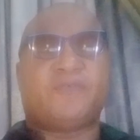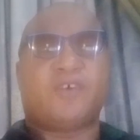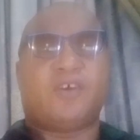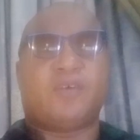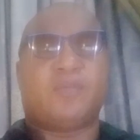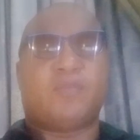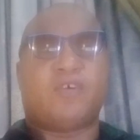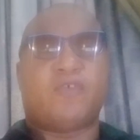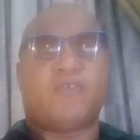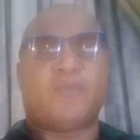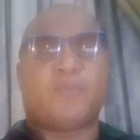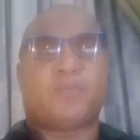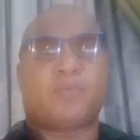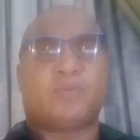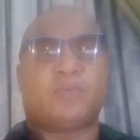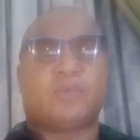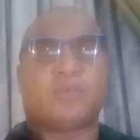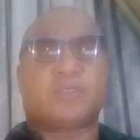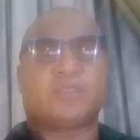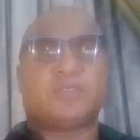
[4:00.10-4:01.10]
form of a
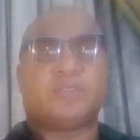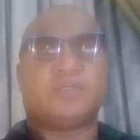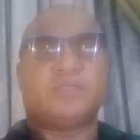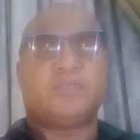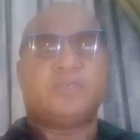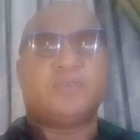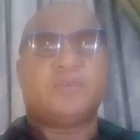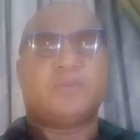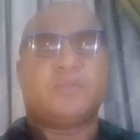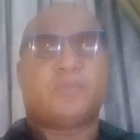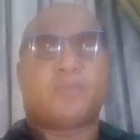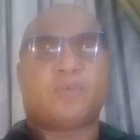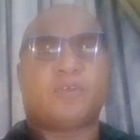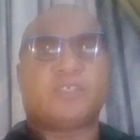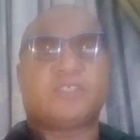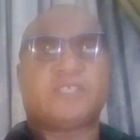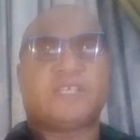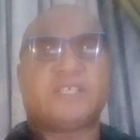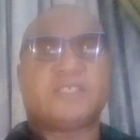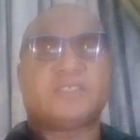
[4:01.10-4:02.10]
product,
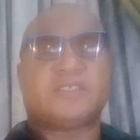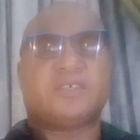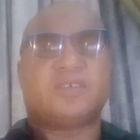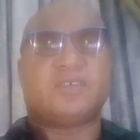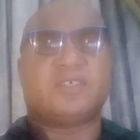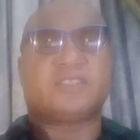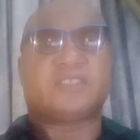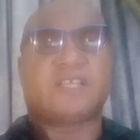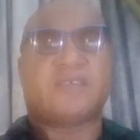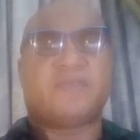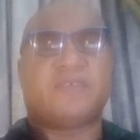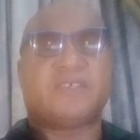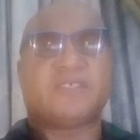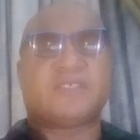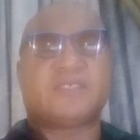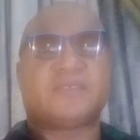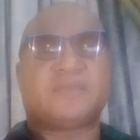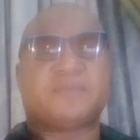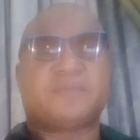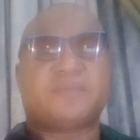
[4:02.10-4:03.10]
process, or
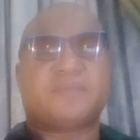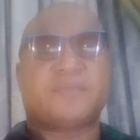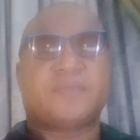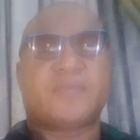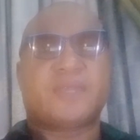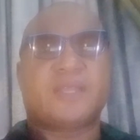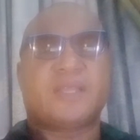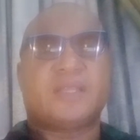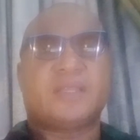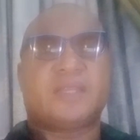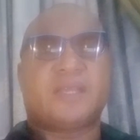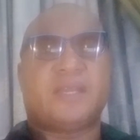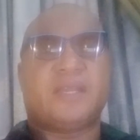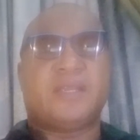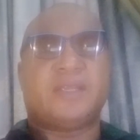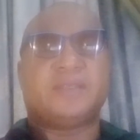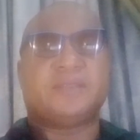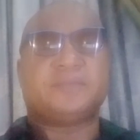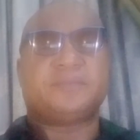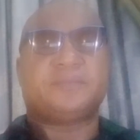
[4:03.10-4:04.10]
service.
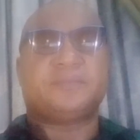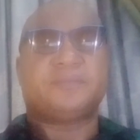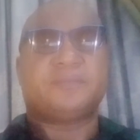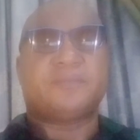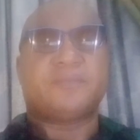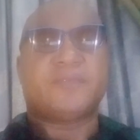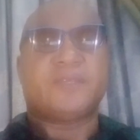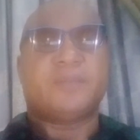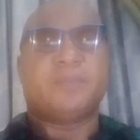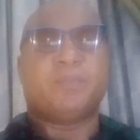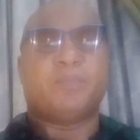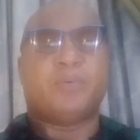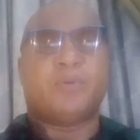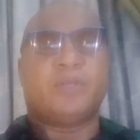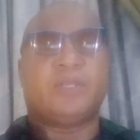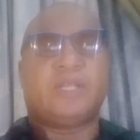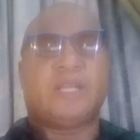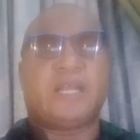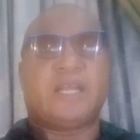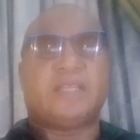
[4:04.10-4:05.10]
3.
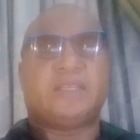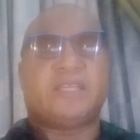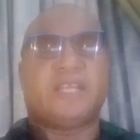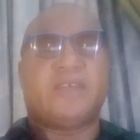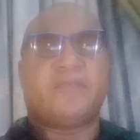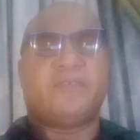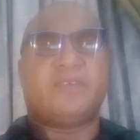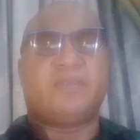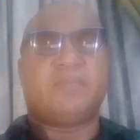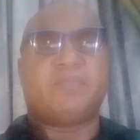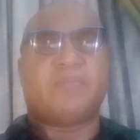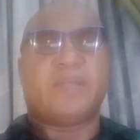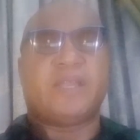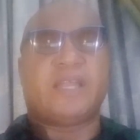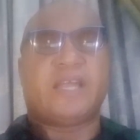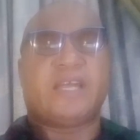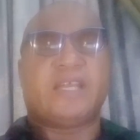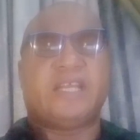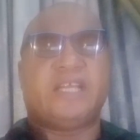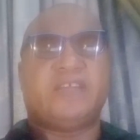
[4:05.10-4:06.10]
Both are driven
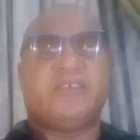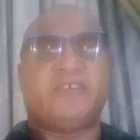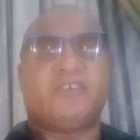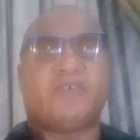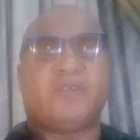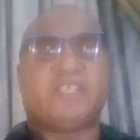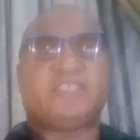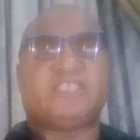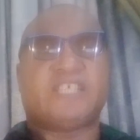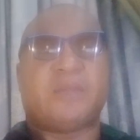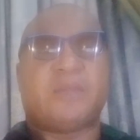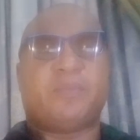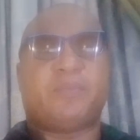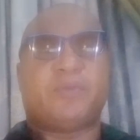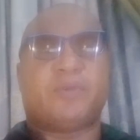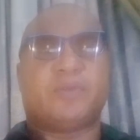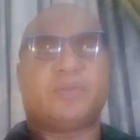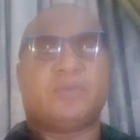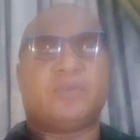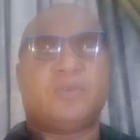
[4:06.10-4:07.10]
by an individual
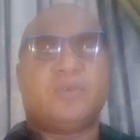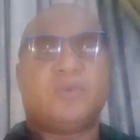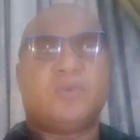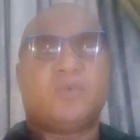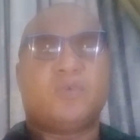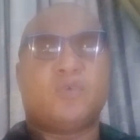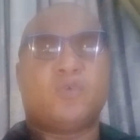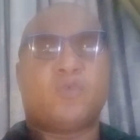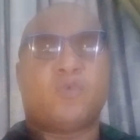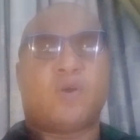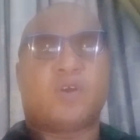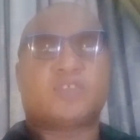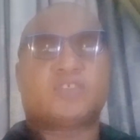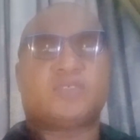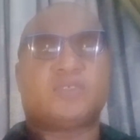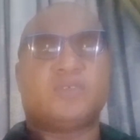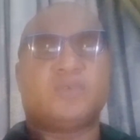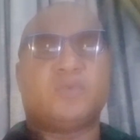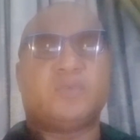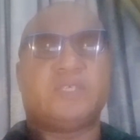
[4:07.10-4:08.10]
champion who
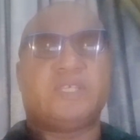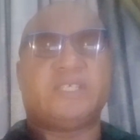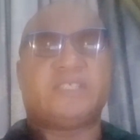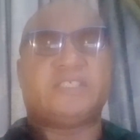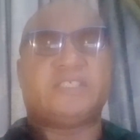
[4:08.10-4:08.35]
works with a